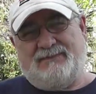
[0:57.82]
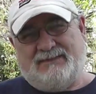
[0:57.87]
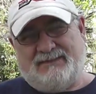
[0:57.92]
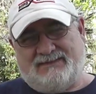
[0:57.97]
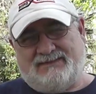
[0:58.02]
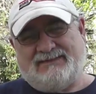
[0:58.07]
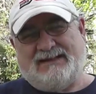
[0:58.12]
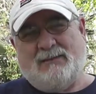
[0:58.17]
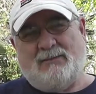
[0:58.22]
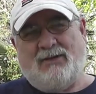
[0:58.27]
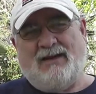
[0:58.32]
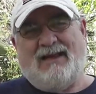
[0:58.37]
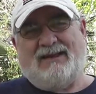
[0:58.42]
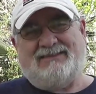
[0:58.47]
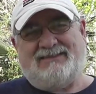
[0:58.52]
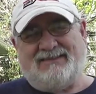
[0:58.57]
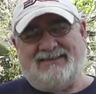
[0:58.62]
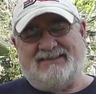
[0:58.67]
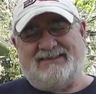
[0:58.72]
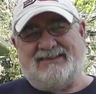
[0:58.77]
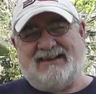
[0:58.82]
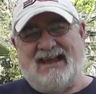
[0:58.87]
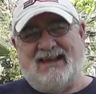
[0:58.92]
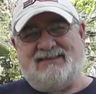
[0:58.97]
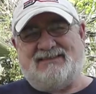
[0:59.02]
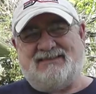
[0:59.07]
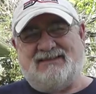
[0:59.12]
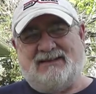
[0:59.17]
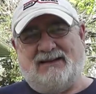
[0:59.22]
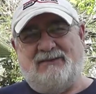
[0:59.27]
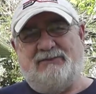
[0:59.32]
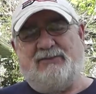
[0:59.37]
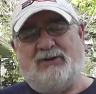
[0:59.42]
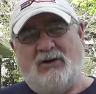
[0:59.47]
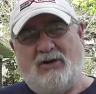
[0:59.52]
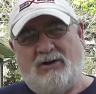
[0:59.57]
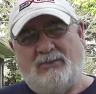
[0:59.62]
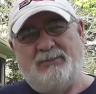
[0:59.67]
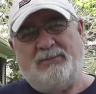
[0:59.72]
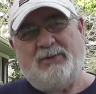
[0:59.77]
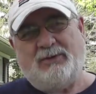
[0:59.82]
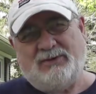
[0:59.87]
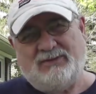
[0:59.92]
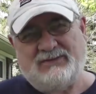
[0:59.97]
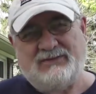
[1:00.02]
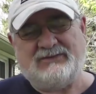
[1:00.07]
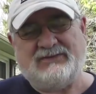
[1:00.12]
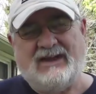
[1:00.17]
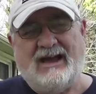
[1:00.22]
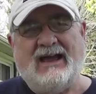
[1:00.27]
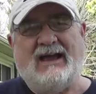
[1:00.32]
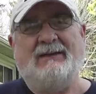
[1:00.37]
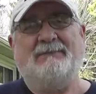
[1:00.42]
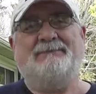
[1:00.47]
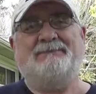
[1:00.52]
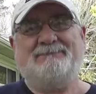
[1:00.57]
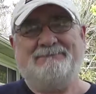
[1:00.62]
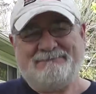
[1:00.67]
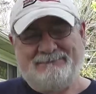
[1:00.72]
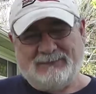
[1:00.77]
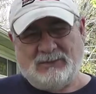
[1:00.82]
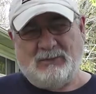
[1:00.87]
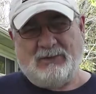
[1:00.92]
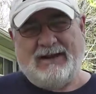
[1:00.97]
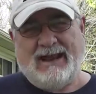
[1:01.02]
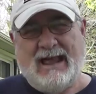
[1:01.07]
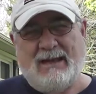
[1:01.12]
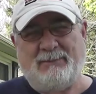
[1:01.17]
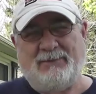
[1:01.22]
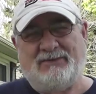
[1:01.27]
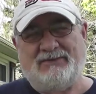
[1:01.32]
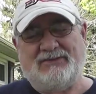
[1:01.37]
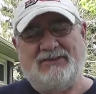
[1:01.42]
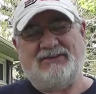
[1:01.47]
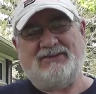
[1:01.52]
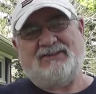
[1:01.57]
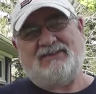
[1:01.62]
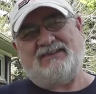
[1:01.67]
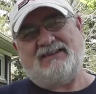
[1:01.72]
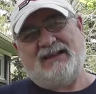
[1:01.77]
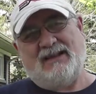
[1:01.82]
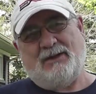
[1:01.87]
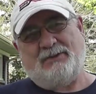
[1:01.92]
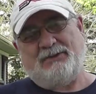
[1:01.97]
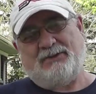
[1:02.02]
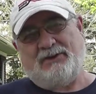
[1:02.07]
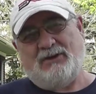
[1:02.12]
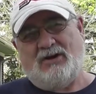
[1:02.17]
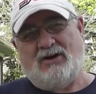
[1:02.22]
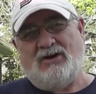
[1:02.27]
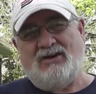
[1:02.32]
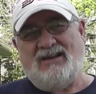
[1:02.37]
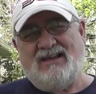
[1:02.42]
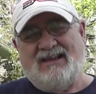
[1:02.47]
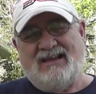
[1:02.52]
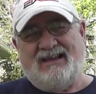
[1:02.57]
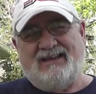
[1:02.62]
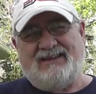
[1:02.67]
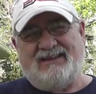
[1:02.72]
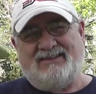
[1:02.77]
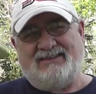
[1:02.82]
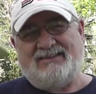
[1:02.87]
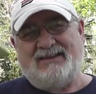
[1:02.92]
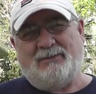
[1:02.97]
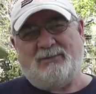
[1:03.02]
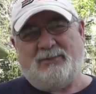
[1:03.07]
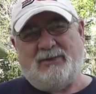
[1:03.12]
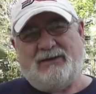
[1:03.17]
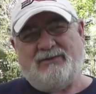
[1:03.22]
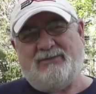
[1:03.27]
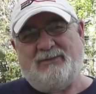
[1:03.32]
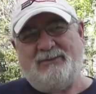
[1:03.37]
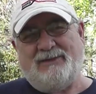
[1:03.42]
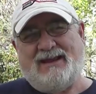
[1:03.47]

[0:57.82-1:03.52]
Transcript: stabilizes the gasoline for long periods of time. What happens is the ethanol can separate from the